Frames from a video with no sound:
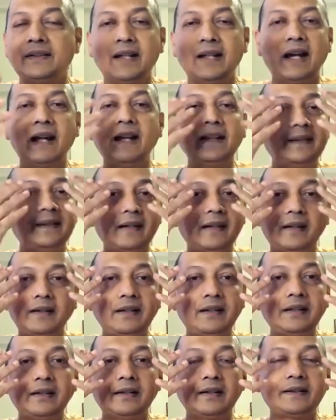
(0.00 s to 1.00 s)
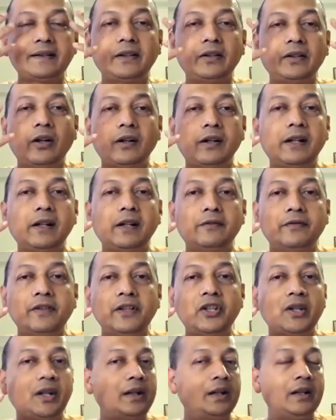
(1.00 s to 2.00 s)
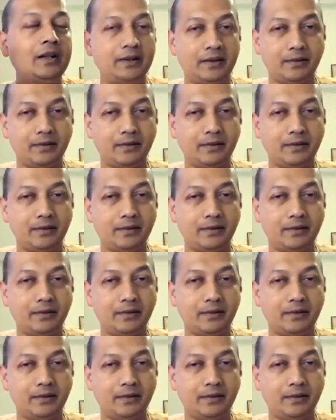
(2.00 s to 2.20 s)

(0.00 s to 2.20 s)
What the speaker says: The eyes are here, it's an organ of vision.